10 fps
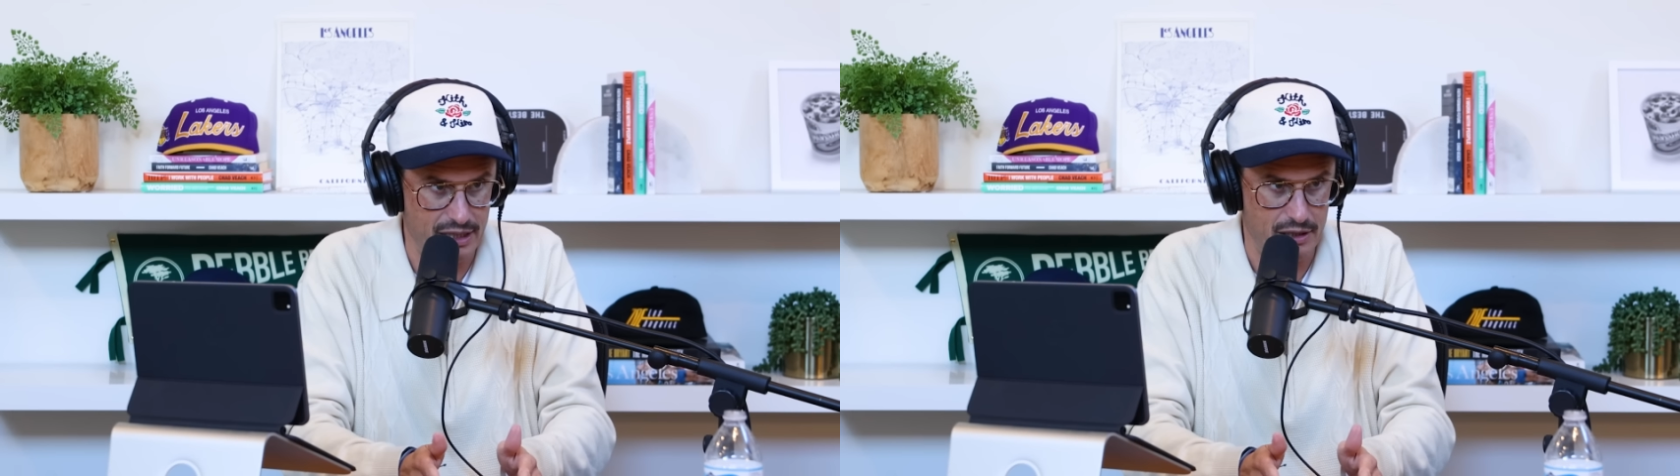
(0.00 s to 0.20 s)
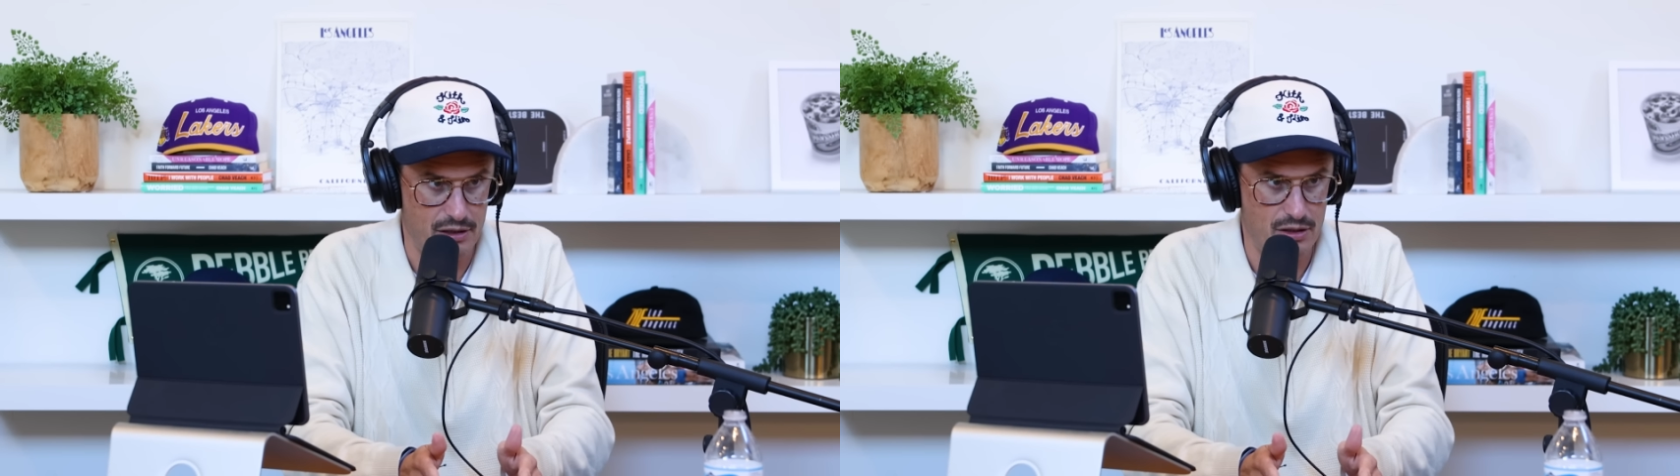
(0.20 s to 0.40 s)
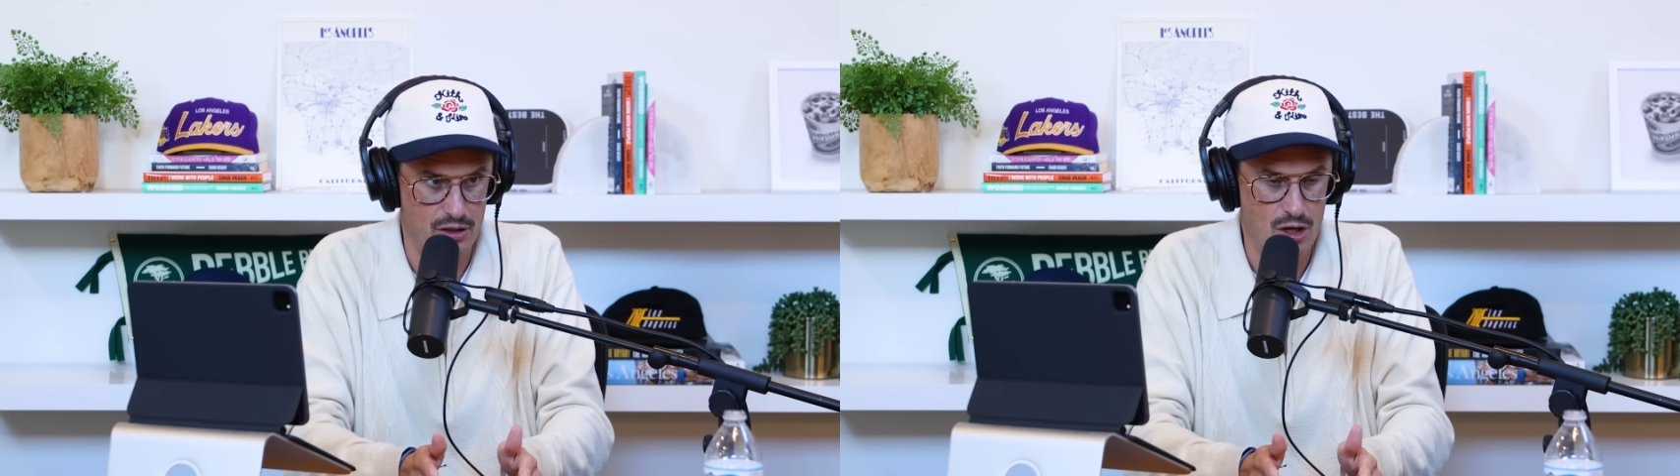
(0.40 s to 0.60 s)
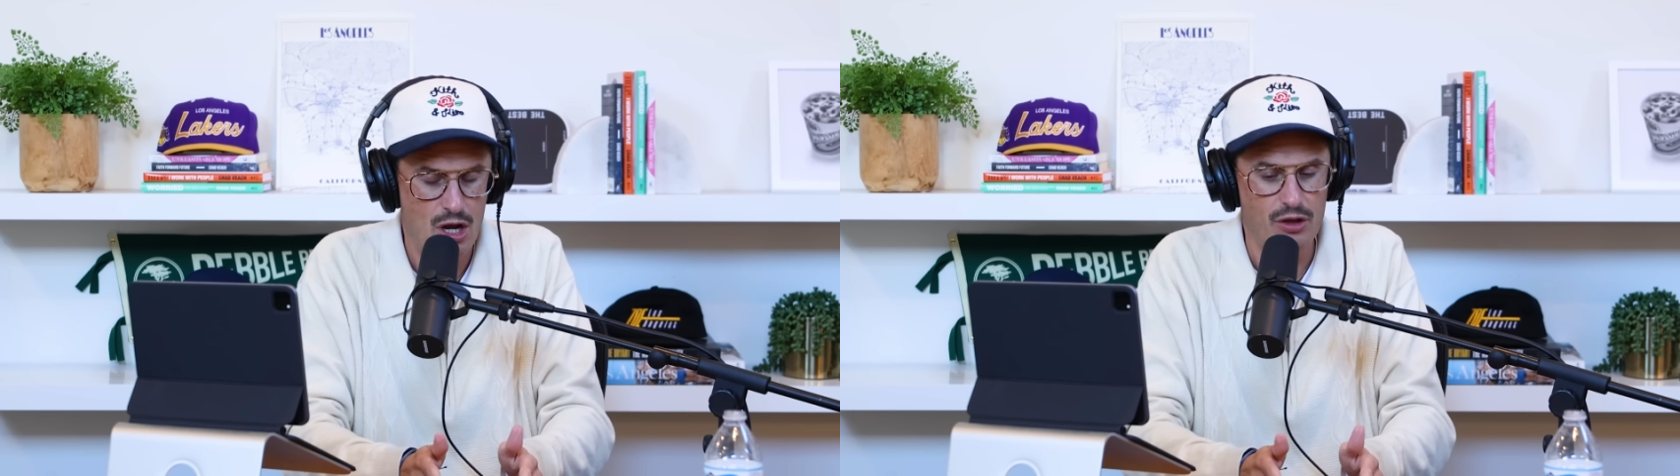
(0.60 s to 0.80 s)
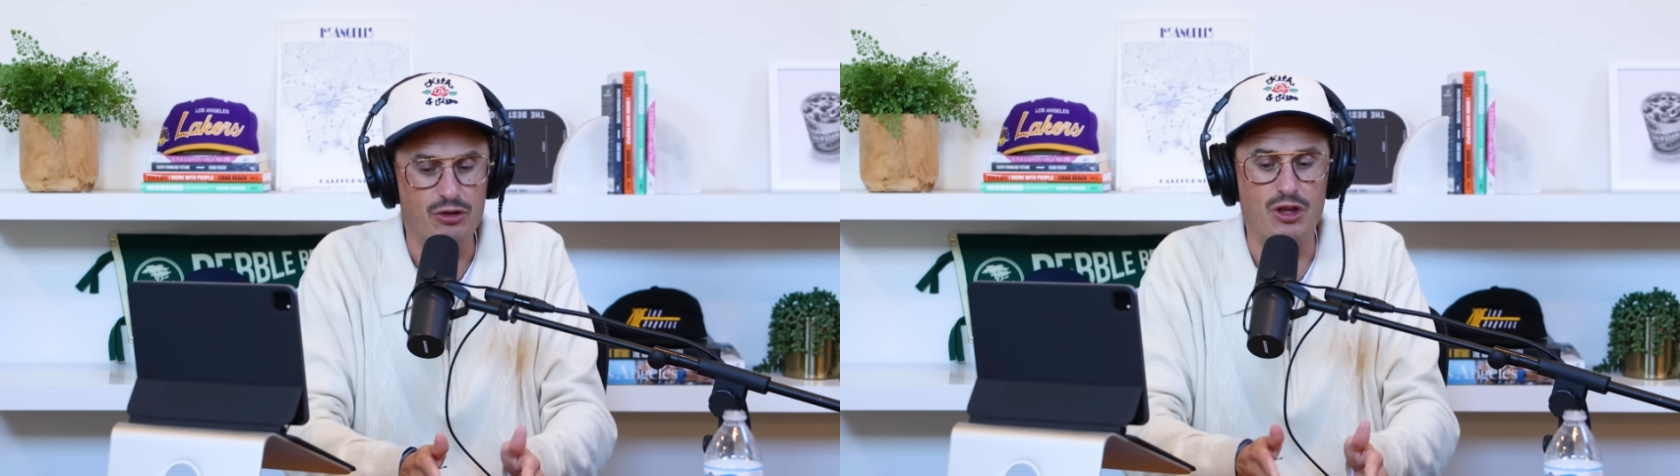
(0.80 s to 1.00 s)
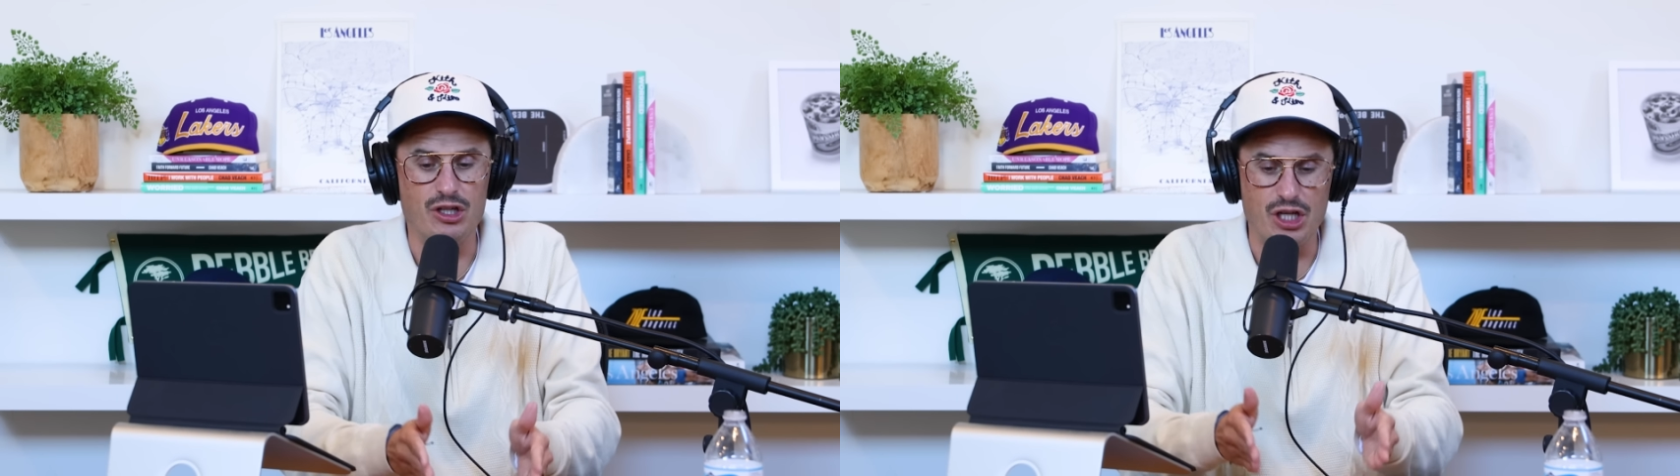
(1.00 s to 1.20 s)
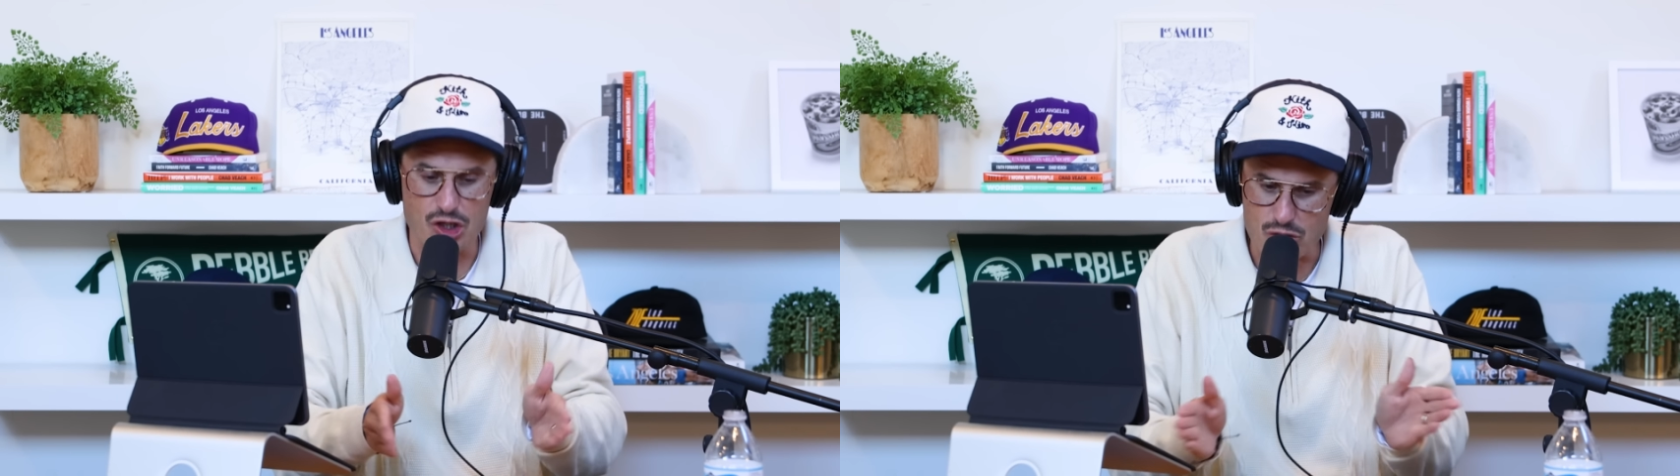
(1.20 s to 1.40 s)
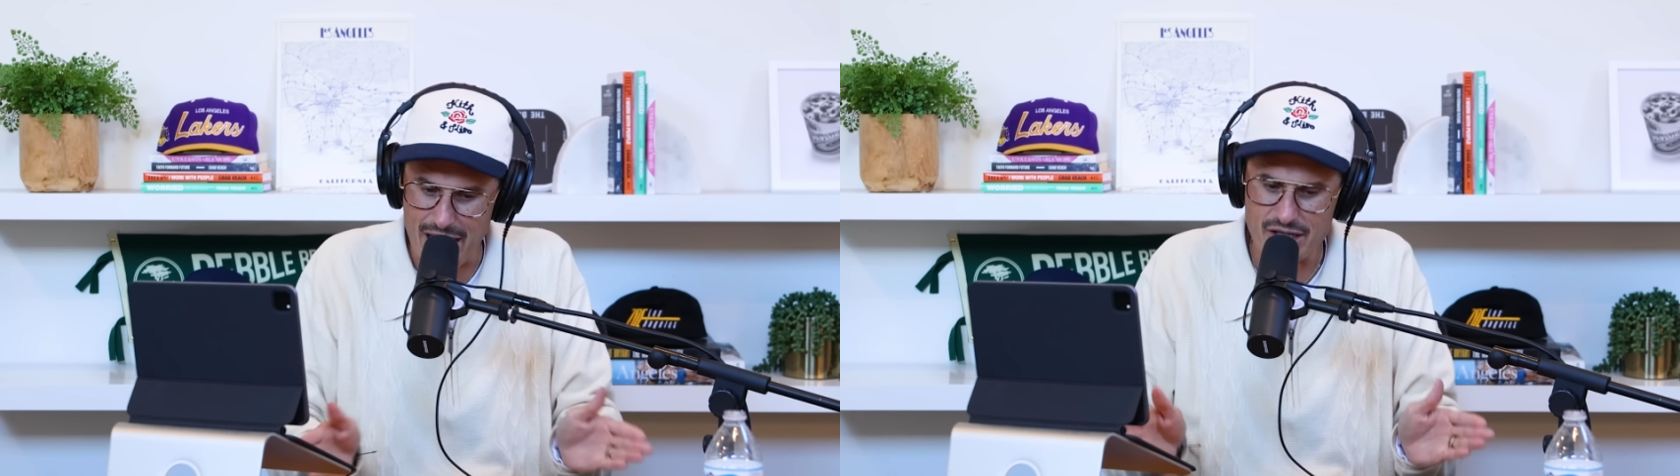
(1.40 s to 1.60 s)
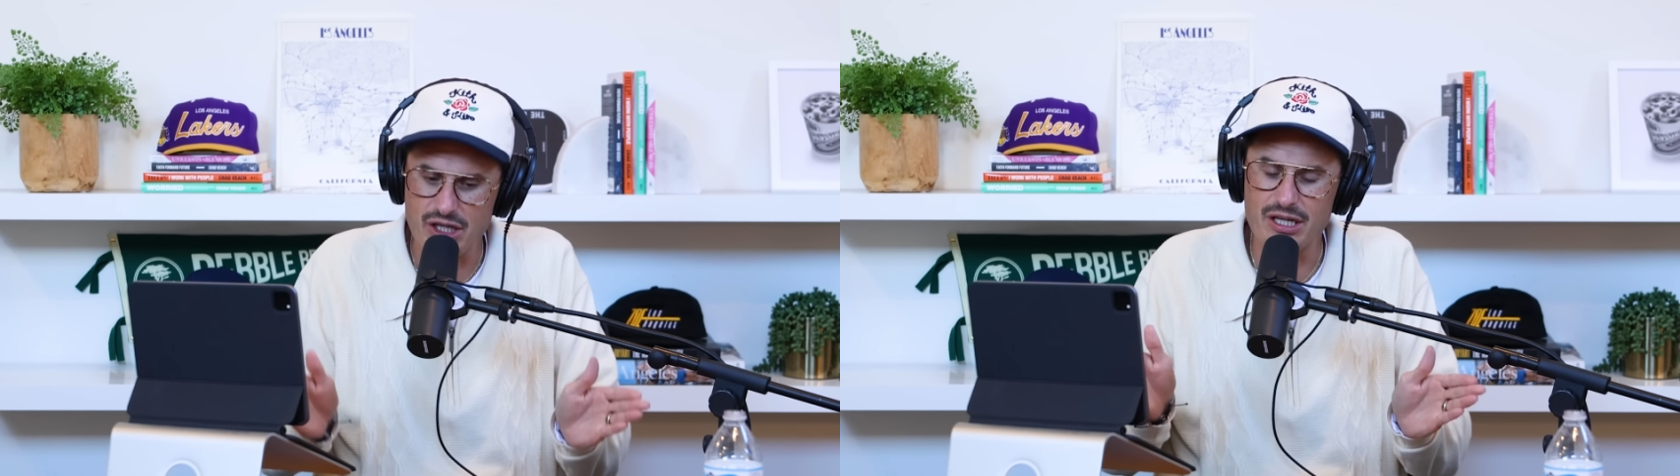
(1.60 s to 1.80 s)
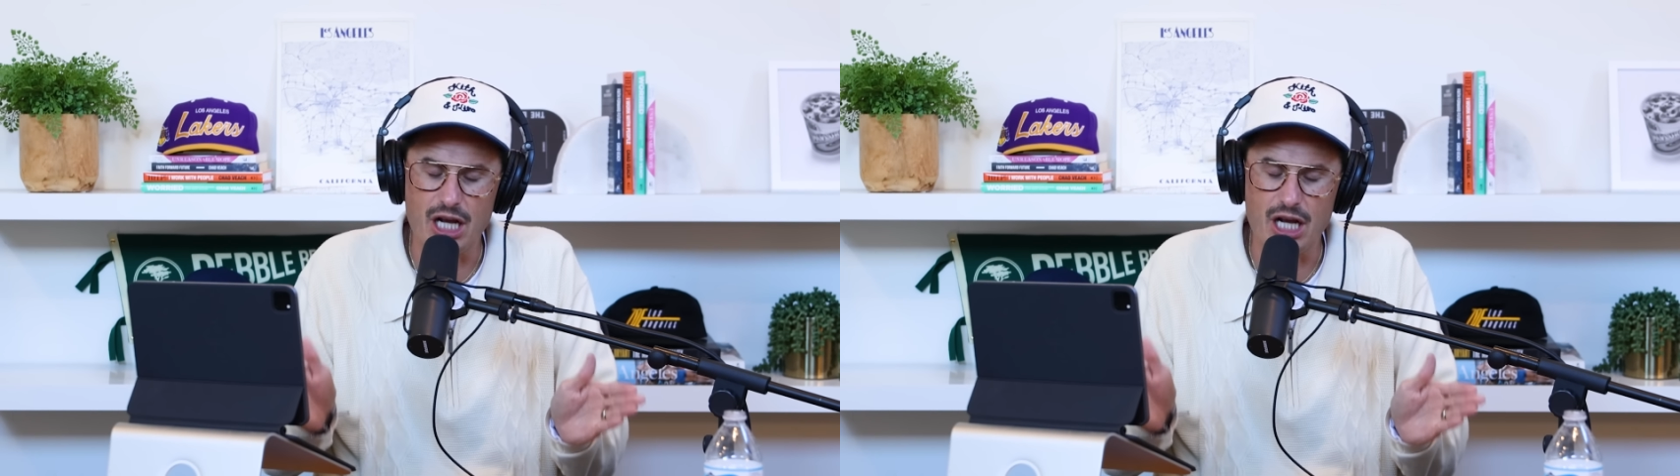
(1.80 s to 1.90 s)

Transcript: there. distraction